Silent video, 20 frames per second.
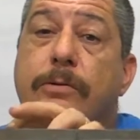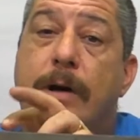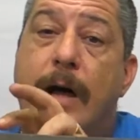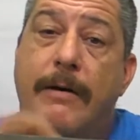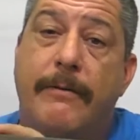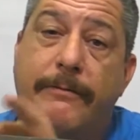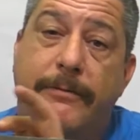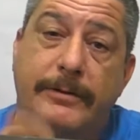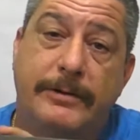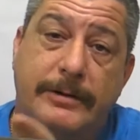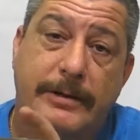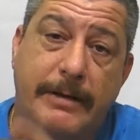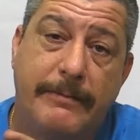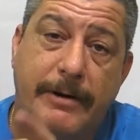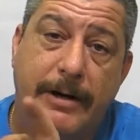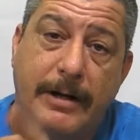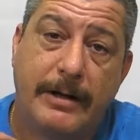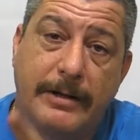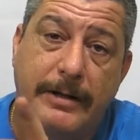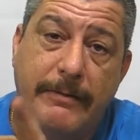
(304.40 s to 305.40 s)
have
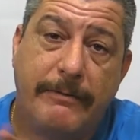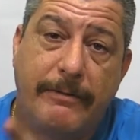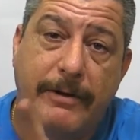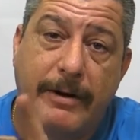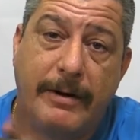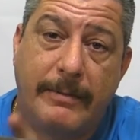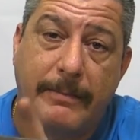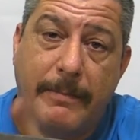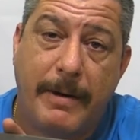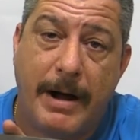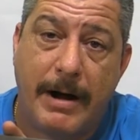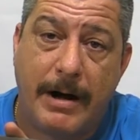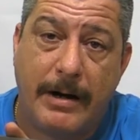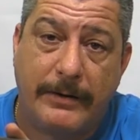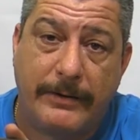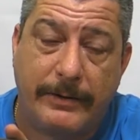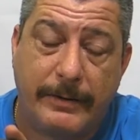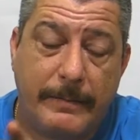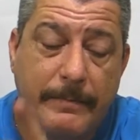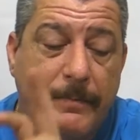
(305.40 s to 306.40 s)
several different
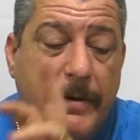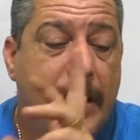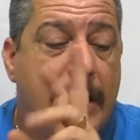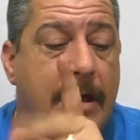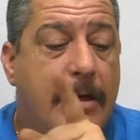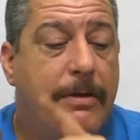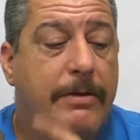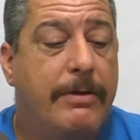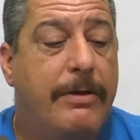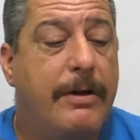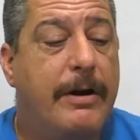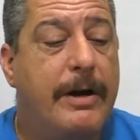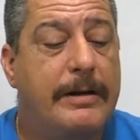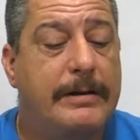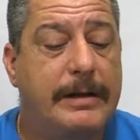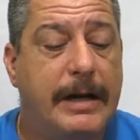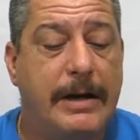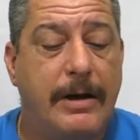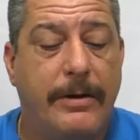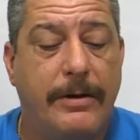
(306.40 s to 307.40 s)
bars. There
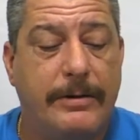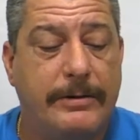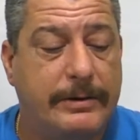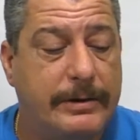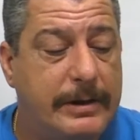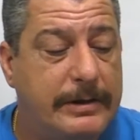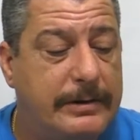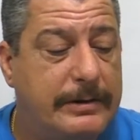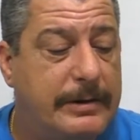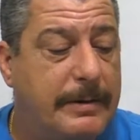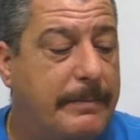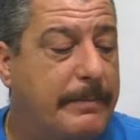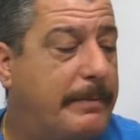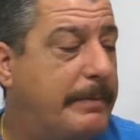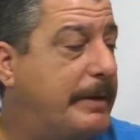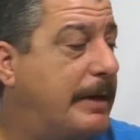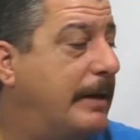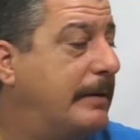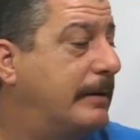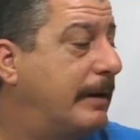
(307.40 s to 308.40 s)
is another
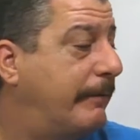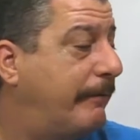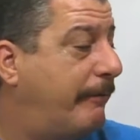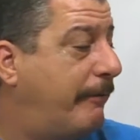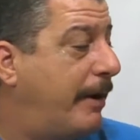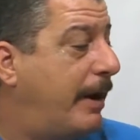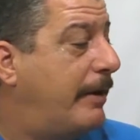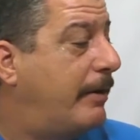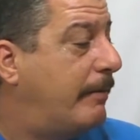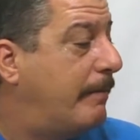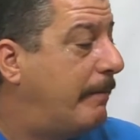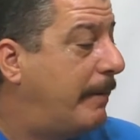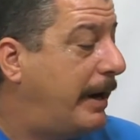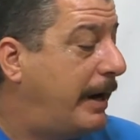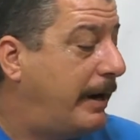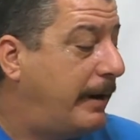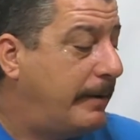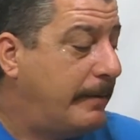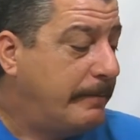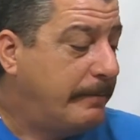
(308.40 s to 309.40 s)
system that a friend of
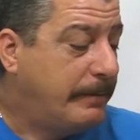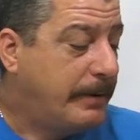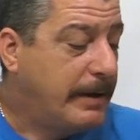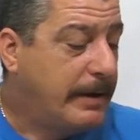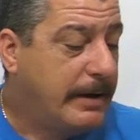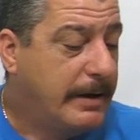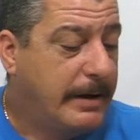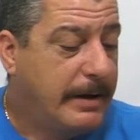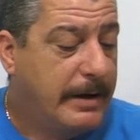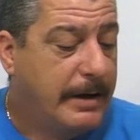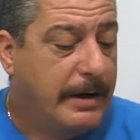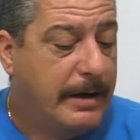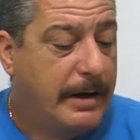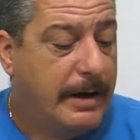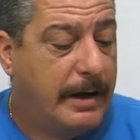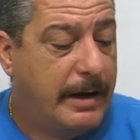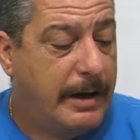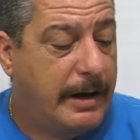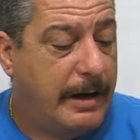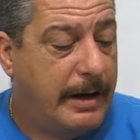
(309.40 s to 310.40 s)
me
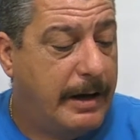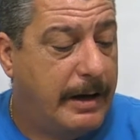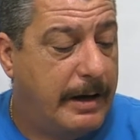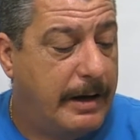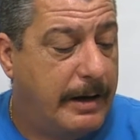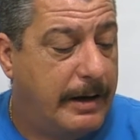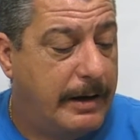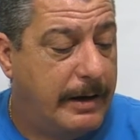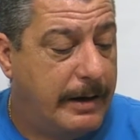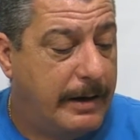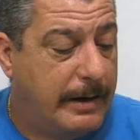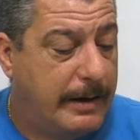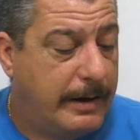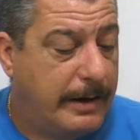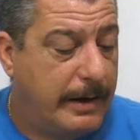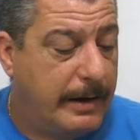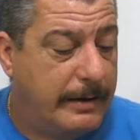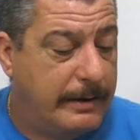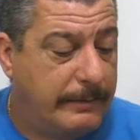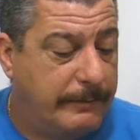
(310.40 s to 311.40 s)
uh,
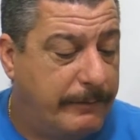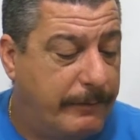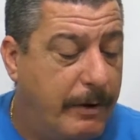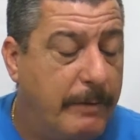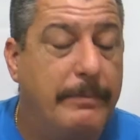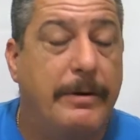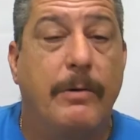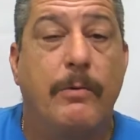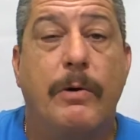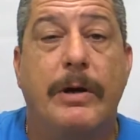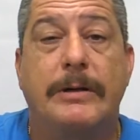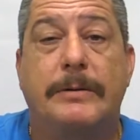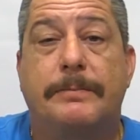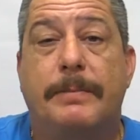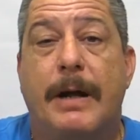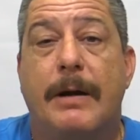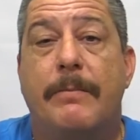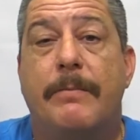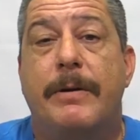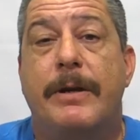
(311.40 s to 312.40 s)
from the West
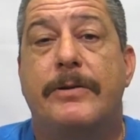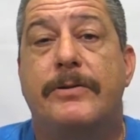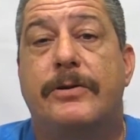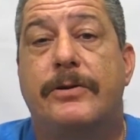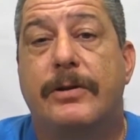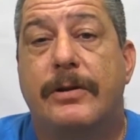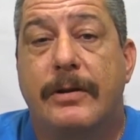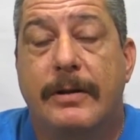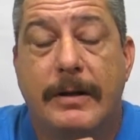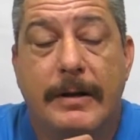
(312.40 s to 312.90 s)
Palm Beach